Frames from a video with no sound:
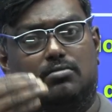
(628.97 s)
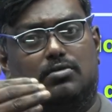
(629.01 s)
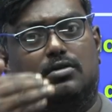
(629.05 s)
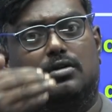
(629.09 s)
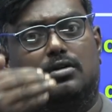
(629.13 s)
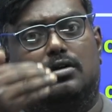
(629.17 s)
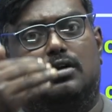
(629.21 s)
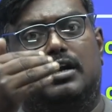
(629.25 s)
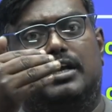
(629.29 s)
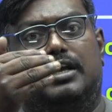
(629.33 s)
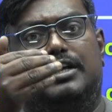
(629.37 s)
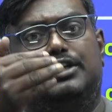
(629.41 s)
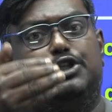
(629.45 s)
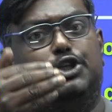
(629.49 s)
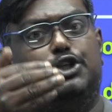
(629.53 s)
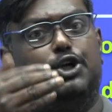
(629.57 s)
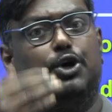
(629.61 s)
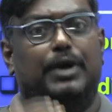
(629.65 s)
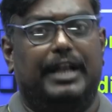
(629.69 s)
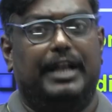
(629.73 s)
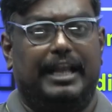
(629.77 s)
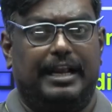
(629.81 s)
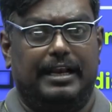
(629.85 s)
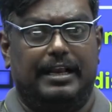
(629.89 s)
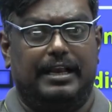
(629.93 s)
like
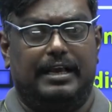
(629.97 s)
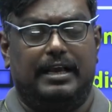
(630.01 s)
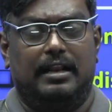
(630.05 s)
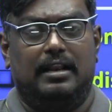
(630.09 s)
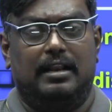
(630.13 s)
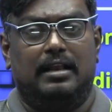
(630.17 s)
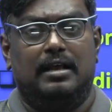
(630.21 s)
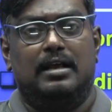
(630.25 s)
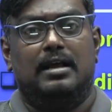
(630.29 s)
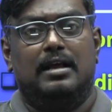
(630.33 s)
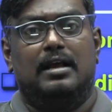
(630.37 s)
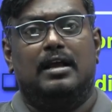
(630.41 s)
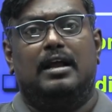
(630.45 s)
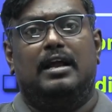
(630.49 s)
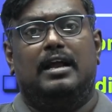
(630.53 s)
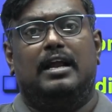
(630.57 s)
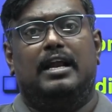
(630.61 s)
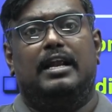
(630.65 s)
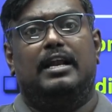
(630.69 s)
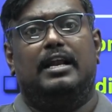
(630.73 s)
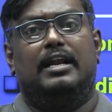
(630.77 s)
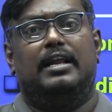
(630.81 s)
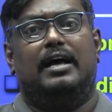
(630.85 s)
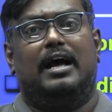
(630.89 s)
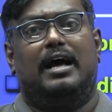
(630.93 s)
Geotechnical,
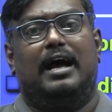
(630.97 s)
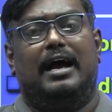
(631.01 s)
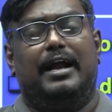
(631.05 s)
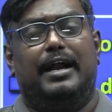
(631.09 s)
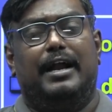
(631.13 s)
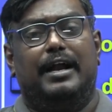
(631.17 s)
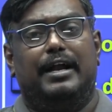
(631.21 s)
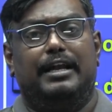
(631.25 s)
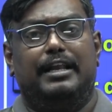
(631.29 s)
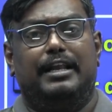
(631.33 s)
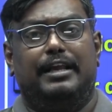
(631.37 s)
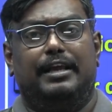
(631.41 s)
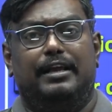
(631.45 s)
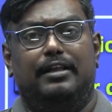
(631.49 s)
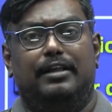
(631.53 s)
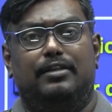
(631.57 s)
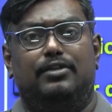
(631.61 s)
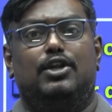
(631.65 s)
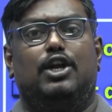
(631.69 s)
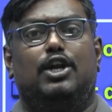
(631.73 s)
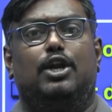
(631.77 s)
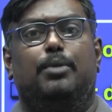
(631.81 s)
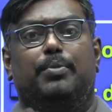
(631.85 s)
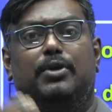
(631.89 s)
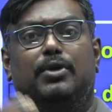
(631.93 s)
and IIT
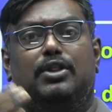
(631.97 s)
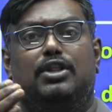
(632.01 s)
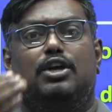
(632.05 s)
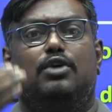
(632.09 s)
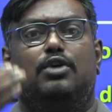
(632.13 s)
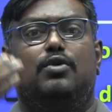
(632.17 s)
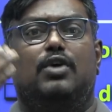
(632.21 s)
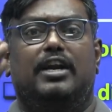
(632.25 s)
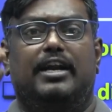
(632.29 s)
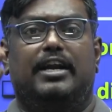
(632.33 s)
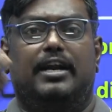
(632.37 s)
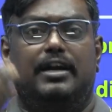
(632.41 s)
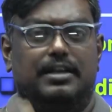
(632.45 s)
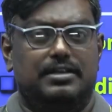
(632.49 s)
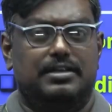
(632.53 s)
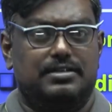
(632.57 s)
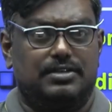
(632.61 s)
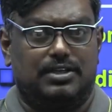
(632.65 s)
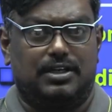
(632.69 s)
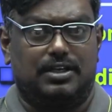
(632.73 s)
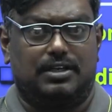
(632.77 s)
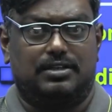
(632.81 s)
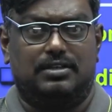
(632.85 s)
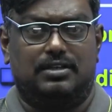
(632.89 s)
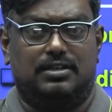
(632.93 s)
Tirupati you are getting
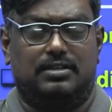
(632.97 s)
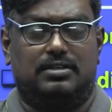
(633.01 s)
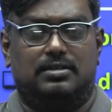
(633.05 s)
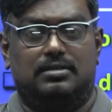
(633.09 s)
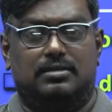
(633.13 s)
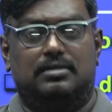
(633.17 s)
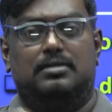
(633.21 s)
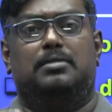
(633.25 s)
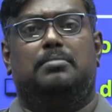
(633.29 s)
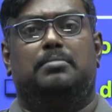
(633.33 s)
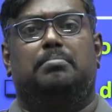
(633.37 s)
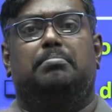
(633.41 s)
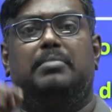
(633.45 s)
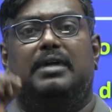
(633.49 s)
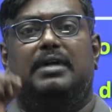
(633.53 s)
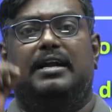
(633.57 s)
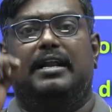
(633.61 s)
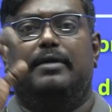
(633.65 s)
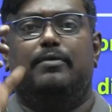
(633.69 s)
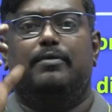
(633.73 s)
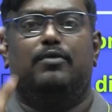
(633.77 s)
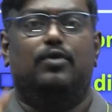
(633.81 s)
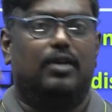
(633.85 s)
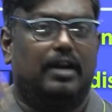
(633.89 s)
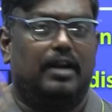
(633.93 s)
Structures, but I
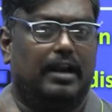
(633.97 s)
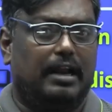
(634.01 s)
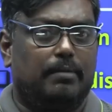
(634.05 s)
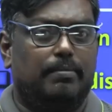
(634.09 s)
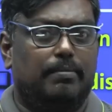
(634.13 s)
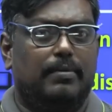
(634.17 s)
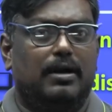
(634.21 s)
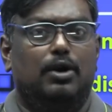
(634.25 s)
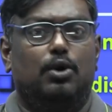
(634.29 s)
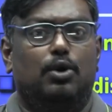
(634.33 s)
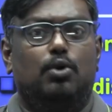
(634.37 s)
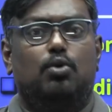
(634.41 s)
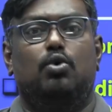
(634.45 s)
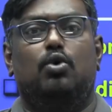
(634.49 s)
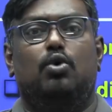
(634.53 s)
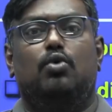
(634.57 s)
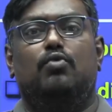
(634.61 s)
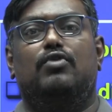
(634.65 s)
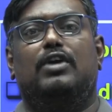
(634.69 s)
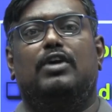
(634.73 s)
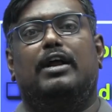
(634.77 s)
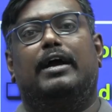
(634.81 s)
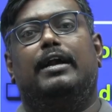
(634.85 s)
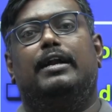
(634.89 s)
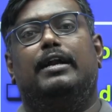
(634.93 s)
would recommend to go for
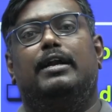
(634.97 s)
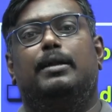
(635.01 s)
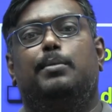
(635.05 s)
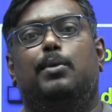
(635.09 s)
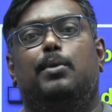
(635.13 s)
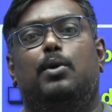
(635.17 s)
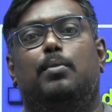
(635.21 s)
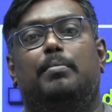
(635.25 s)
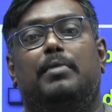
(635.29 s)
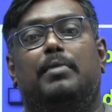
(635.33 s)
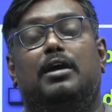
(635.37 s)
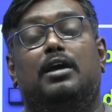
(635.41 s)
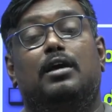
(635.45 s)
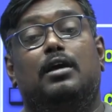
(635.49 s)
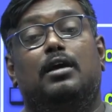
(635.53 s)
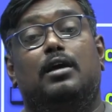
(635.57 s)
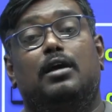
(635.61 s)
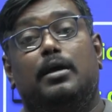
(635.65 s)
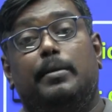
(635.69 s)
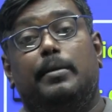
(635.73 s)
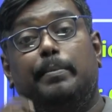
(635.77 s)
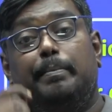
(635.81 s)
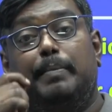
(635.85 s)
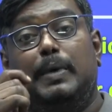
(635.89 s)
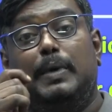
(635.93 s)
IIT Bombay,
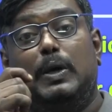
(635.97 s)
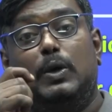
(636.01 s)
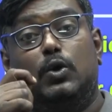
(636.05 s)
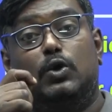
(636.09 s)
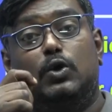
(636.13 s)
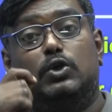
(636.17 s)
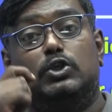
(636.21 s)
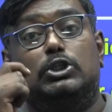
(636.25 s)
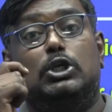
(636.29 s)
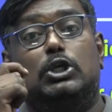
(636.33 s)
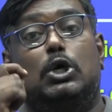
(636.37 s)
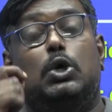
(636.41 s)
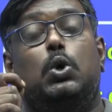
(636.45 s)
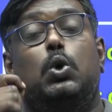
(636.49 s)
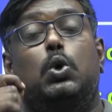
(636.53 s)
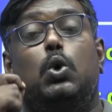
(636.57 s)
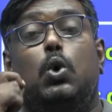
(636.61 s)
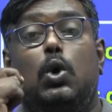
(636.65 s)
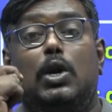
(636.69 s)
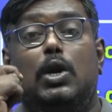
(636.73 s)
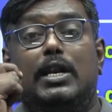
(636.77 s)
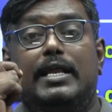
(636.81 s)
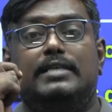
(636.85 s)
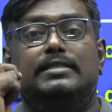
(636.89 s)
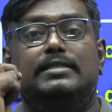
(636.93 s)
because the
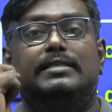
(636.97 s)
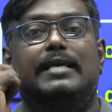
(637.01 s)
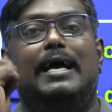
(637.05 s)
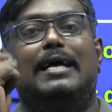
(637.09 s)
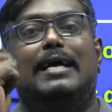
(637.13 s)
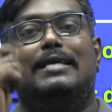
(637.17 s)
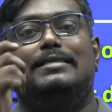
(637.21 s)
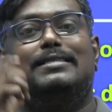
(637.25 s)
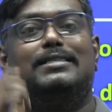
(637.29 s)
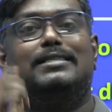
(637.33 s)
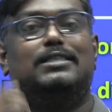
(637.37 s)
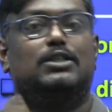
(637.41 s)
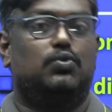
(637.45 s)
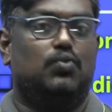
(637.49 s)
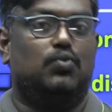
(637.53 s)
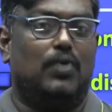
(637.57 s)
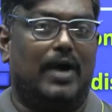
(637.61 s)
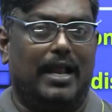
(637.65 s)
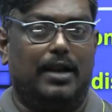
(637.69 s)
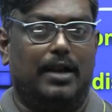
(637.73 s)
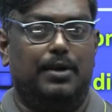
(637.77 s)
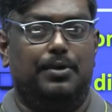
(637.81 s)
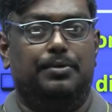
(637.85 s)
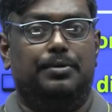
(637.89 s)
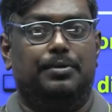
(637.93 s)
college has its
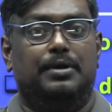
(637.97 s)
value.